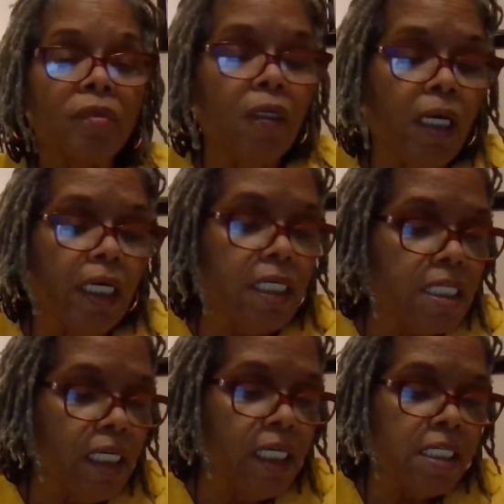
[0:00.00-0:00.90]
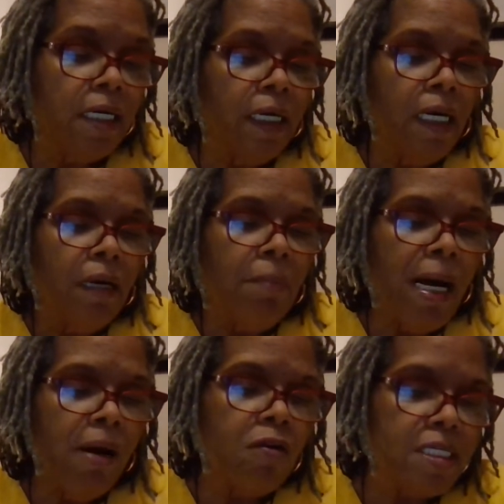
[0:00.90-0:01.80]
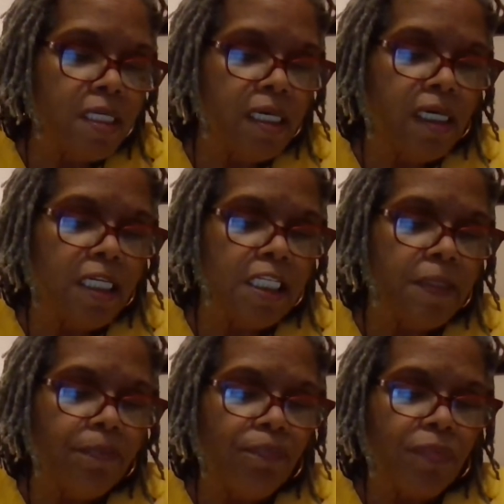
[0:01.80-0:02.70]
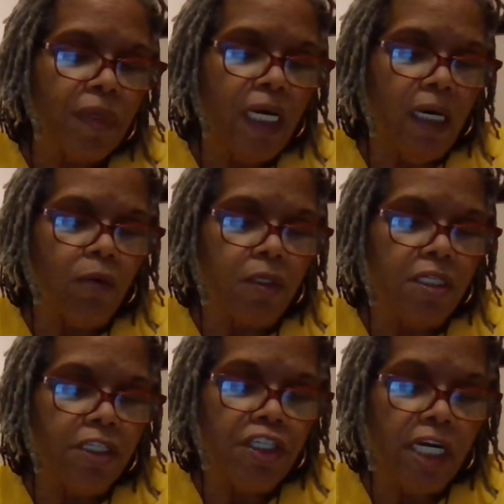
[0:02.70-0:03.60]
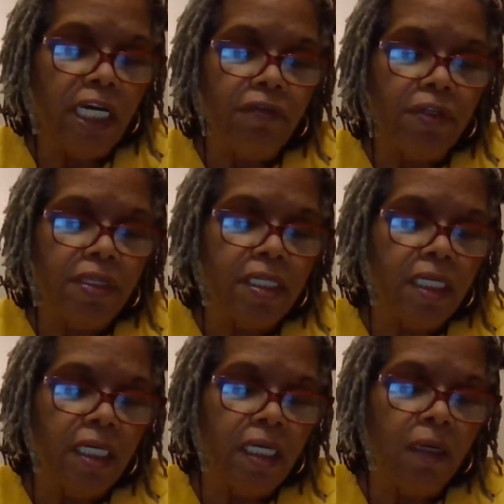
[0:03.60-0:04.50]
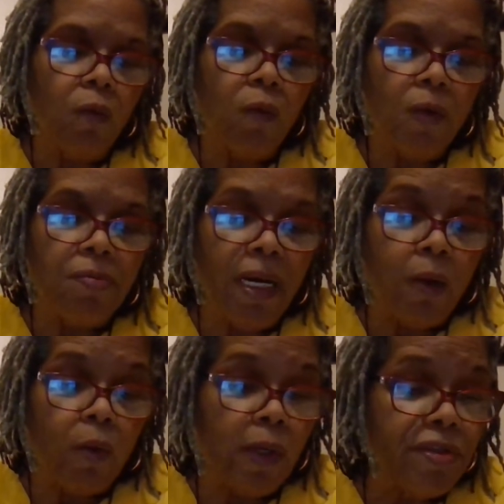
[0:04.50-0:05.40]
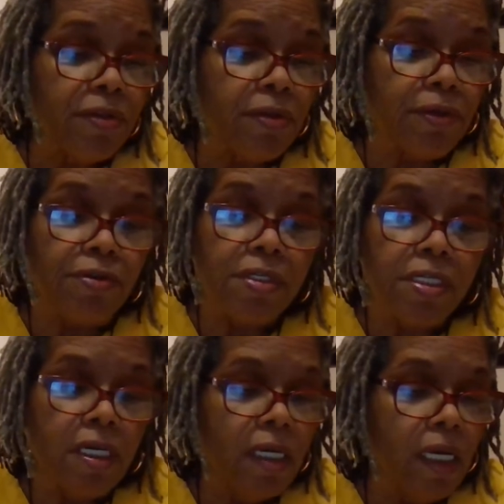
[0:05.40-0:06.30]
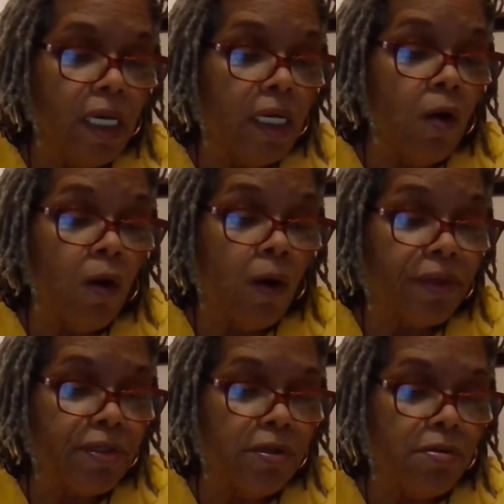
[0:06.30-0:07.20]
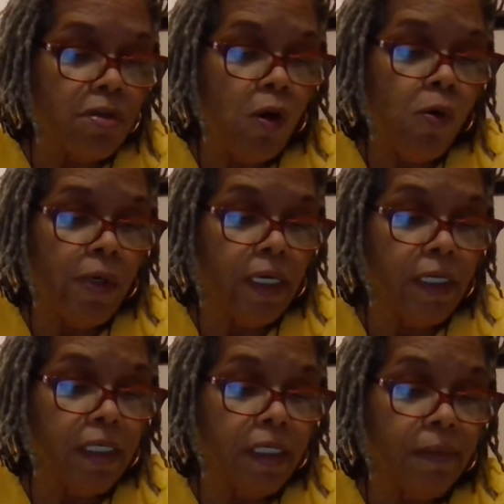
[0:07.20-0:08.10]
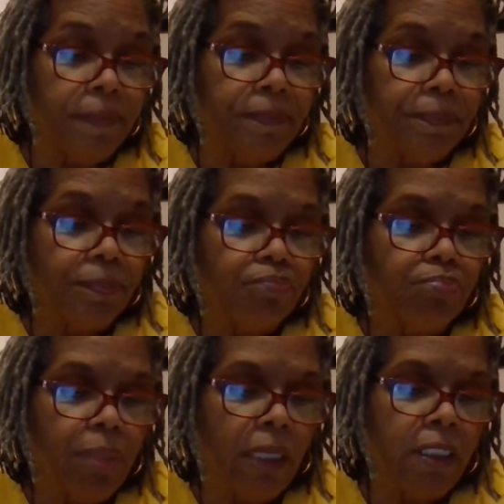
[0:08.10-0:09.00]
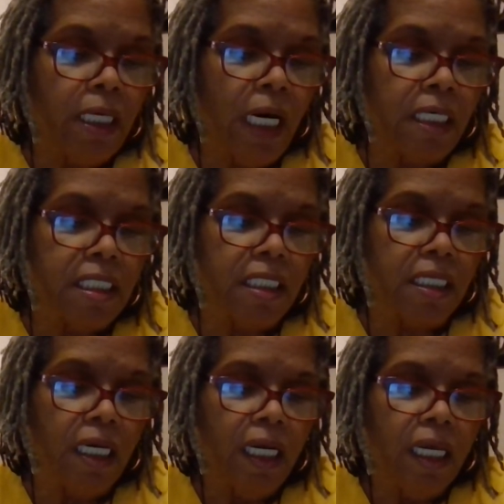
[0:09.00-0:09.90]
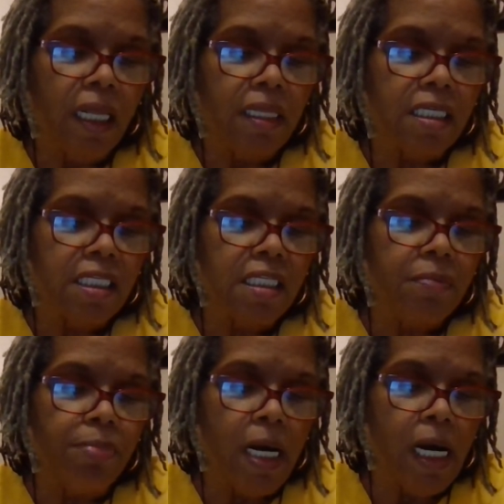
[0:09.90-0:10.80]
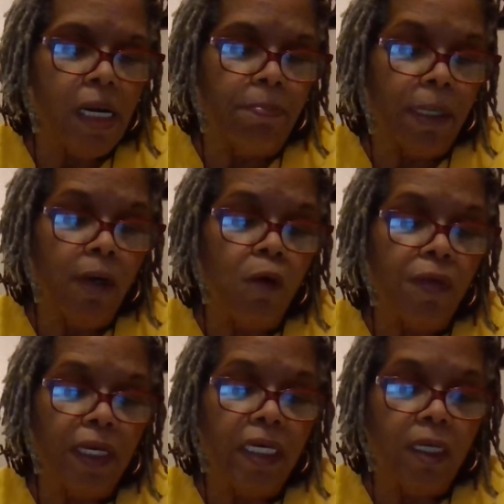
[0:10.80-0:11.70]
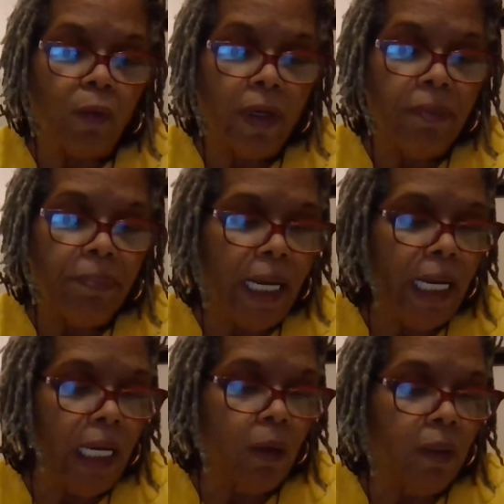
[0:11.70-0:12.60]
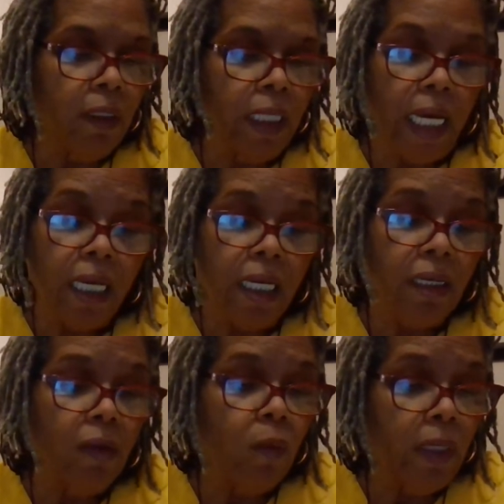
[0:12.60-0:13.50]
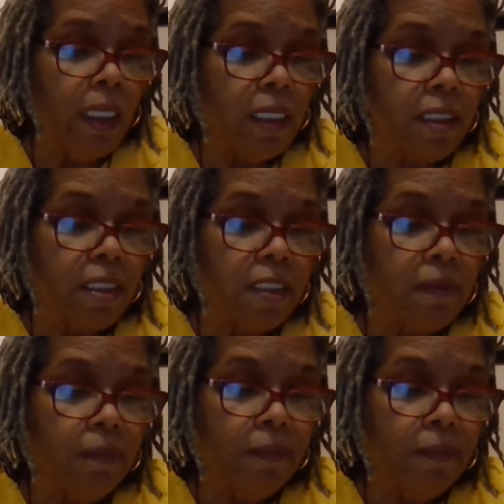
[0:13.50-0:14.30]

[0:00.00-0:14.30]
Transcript: Okay, it says, "Mouse says, I will touch everything with my whiskers in order to know it. Paradoxically, this is both a great power and a weakness.